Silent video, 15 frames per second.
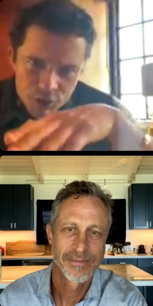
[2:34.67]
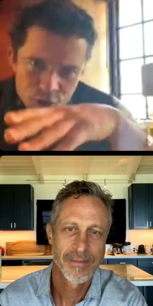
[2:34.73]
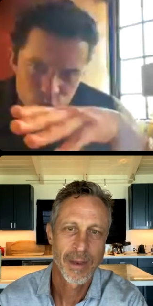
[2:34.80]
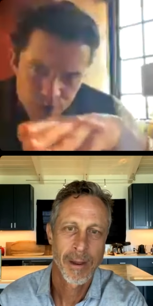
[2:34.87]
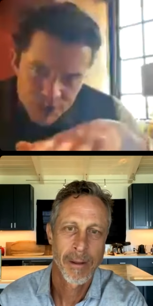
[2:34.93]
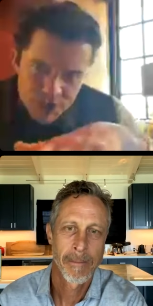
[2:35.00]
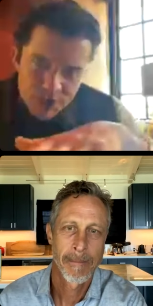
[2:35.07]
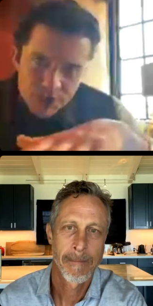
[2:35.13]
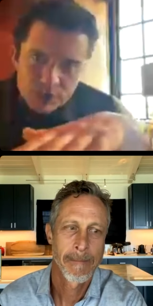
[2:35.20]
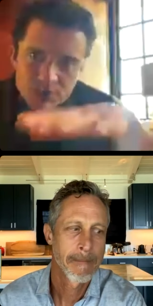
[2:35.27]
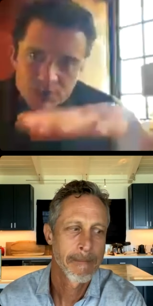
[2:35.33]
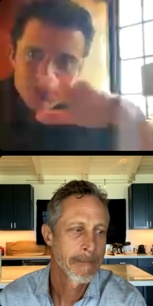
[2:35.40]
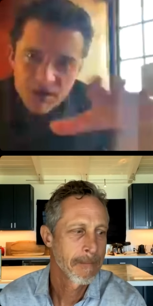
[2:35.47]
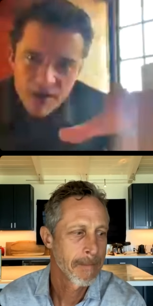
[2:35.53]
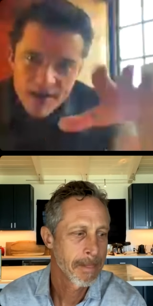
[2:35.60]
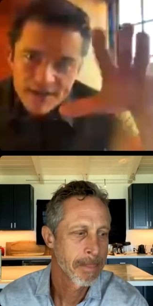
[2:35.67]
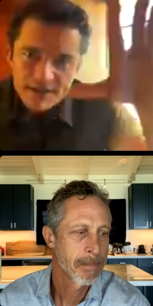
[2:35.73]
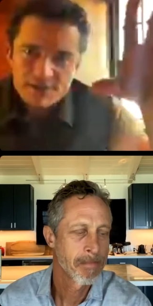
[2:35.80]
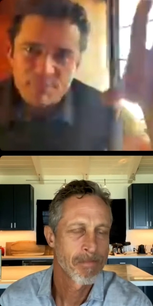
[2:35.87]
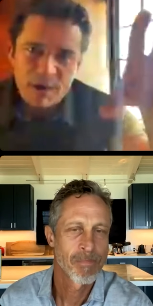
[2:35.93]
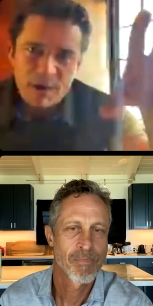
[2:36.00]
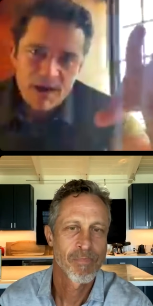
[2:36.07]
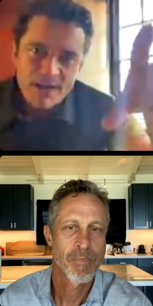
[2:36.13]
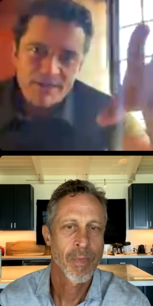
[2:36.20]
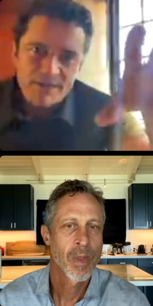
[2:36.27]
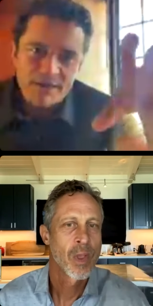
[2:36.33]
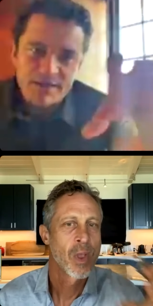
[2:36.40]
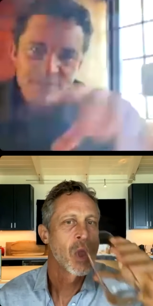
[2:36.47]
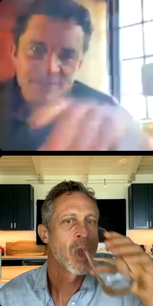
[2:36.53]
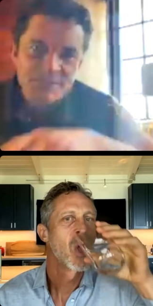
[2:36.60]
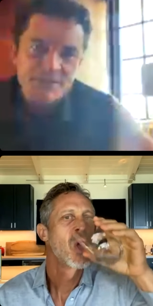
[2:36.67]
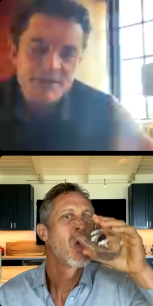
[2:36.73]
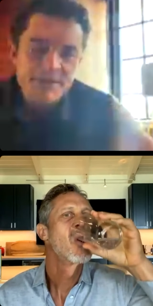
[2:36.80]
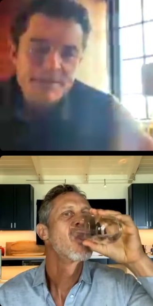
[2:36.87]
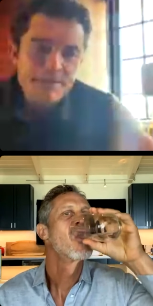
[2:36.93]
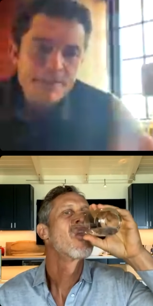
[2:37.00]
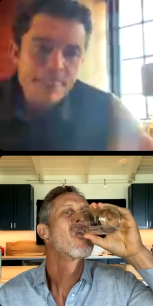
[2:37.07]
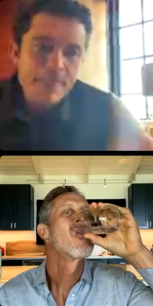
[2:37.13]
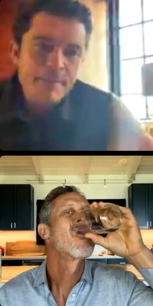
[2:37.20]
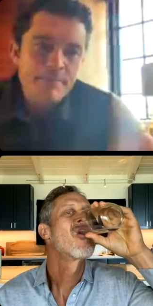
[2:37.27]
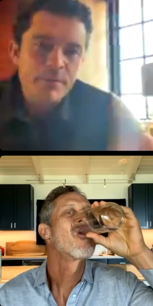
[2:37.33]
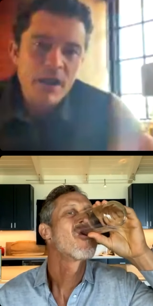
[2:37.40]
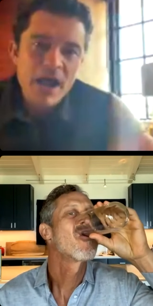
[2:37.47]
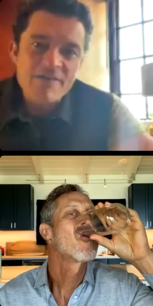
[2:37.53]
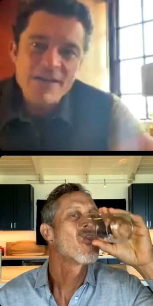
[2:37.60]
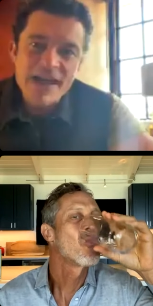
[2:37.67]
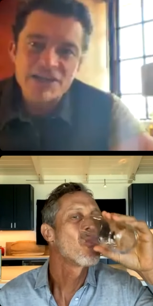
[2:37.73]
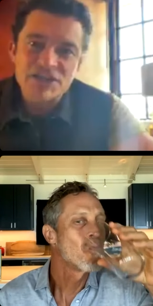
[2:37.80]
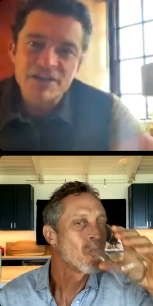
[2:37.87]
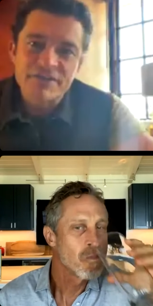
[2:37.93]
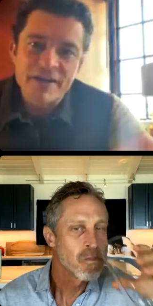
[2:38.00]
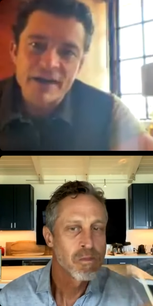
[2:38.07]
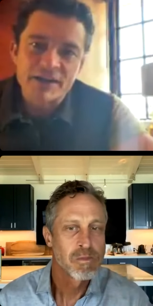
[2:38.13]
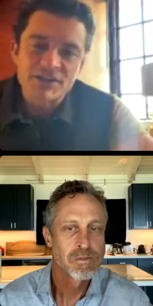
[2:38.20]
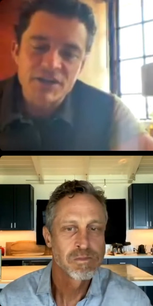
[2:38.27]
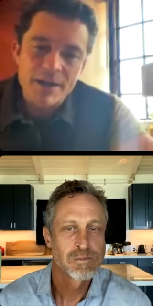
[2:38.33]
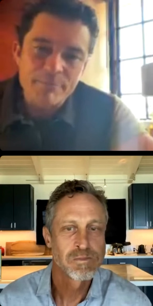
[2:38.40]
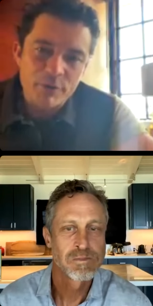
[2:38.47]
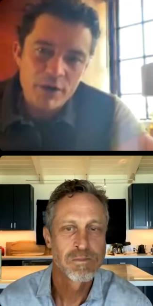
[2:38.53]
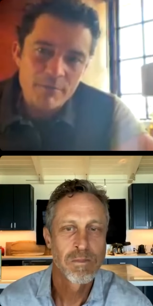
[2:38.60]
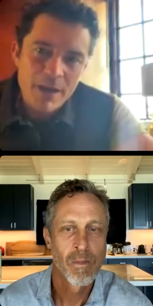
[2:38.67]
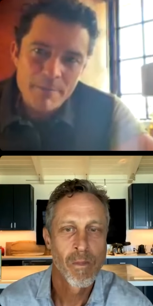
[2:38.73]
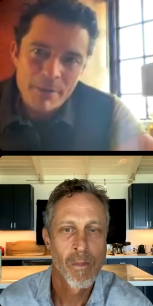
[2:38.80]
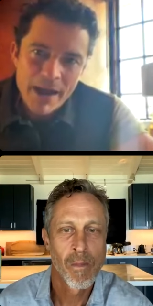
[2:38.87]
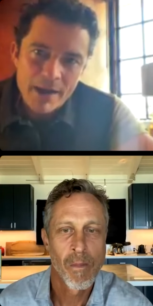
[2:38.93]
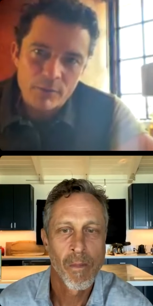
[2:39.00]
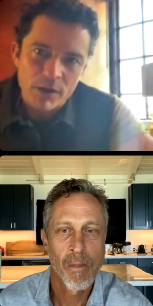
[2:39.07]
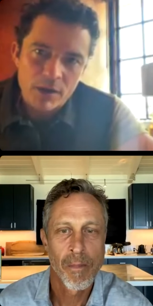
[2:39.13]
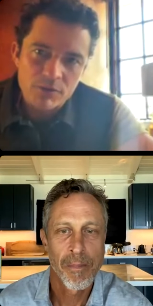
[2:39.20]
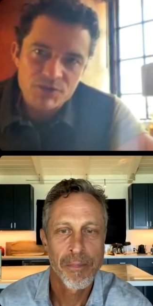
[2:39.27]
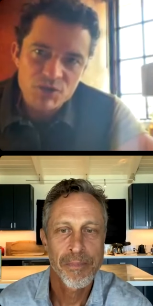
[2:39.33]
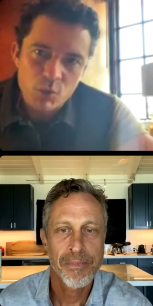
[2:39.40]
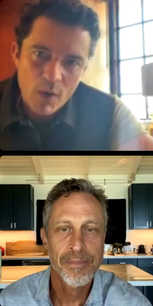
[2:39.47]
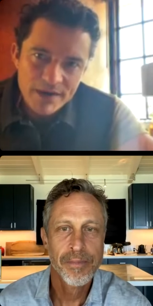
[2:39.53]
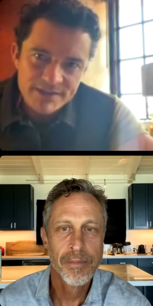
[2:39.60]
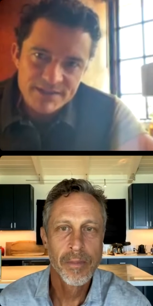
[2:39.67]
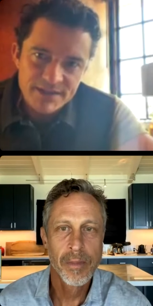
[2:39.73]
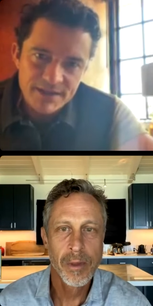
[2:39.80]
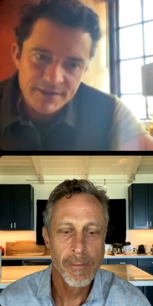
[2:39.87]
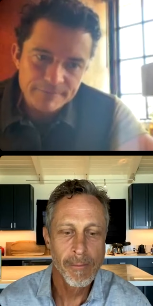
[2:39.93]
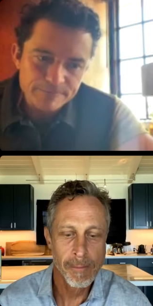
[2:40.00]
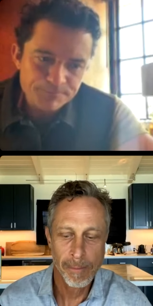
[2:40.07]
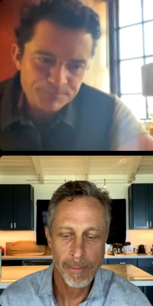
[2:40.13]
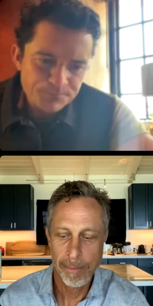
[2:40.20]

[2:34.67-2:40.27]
Speaker 1: nutritional science behind this, but I've actually found because I broke my back when I was 20.